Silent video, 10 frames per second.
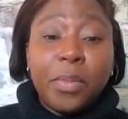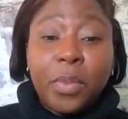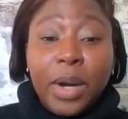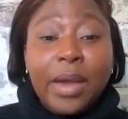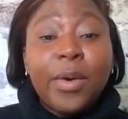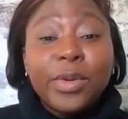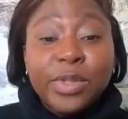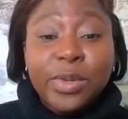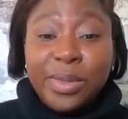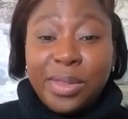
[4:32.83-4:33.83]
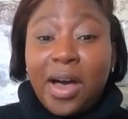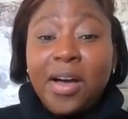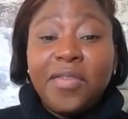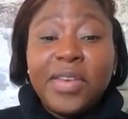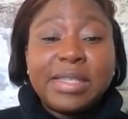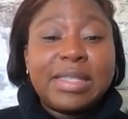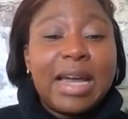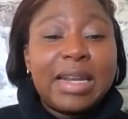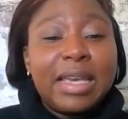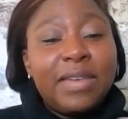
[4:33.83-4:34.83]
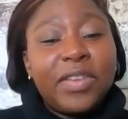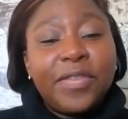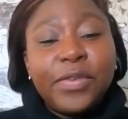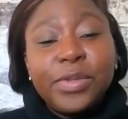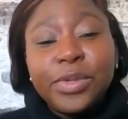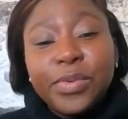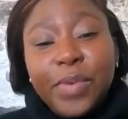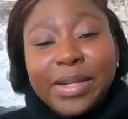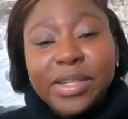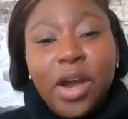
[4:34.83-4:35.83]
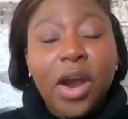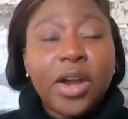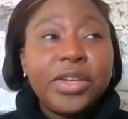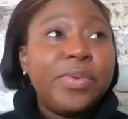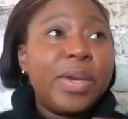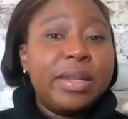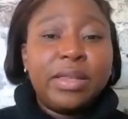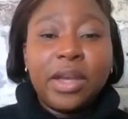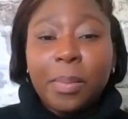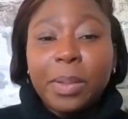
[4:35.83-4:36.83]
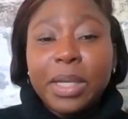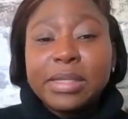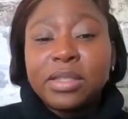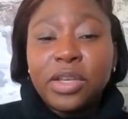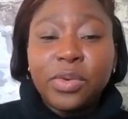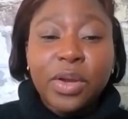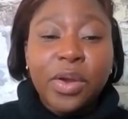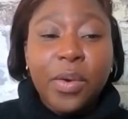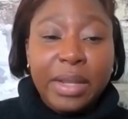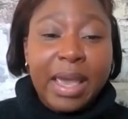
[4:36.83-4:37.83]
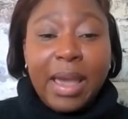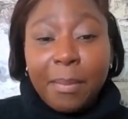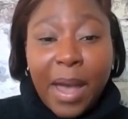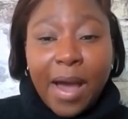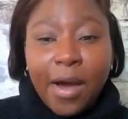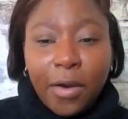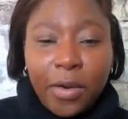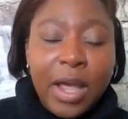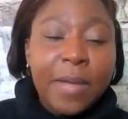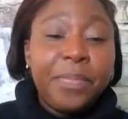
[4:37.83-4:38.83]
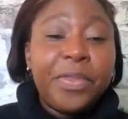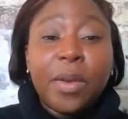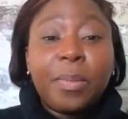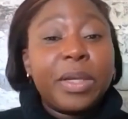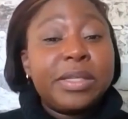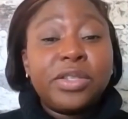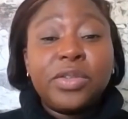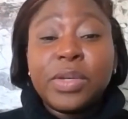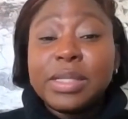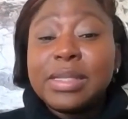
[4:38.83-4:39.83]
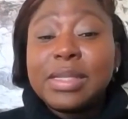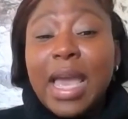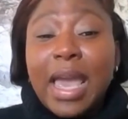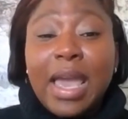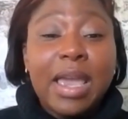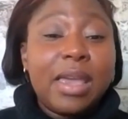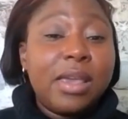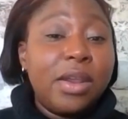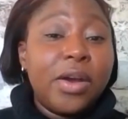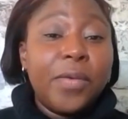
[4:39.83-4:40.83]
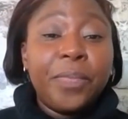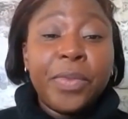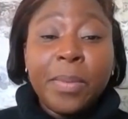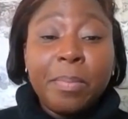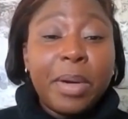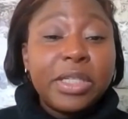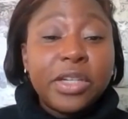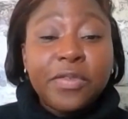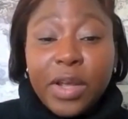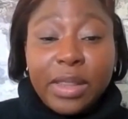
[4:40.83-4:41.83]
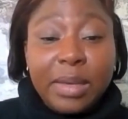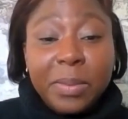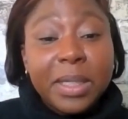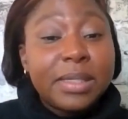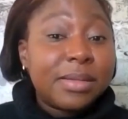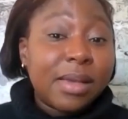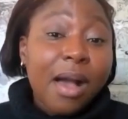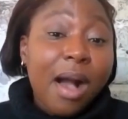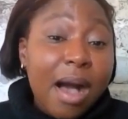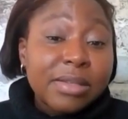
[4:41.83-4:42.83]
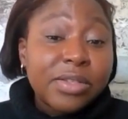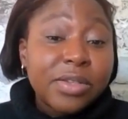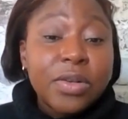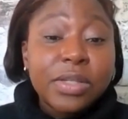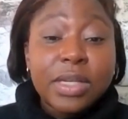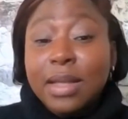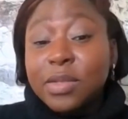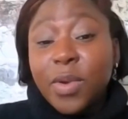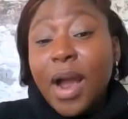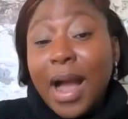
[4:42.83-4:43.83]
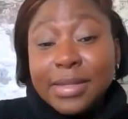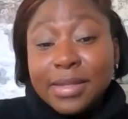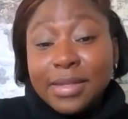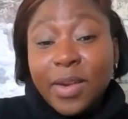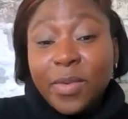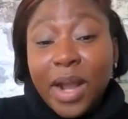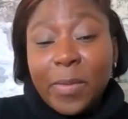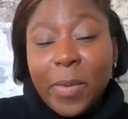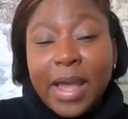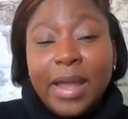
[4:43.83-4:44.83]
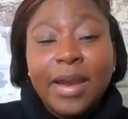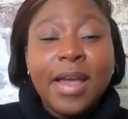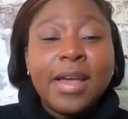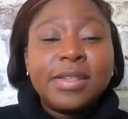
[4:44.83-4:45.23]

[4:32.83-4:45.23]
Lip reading: What I also love is that even if you do rent a car, there are places that you can go and camp out. There are places you can stay, budget-friendly places like hostels, and that's where I stayed when I went.